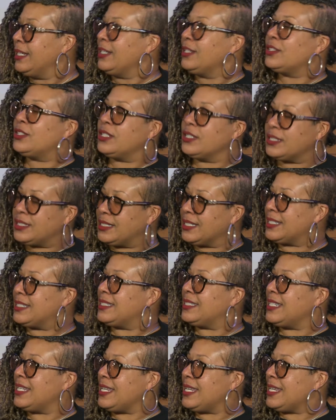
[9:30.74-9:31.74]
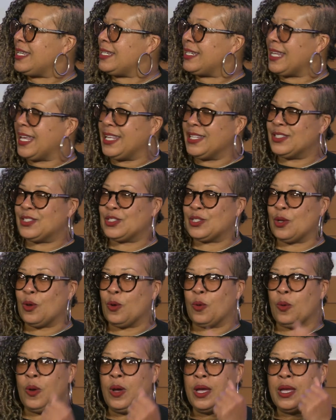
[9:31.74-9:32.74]
to succeed. And
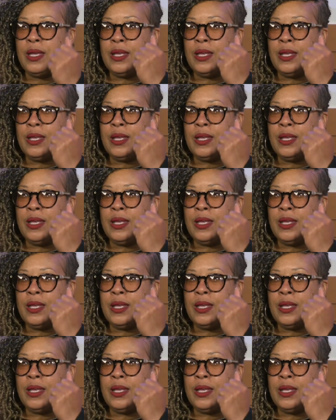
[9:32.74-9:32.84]
so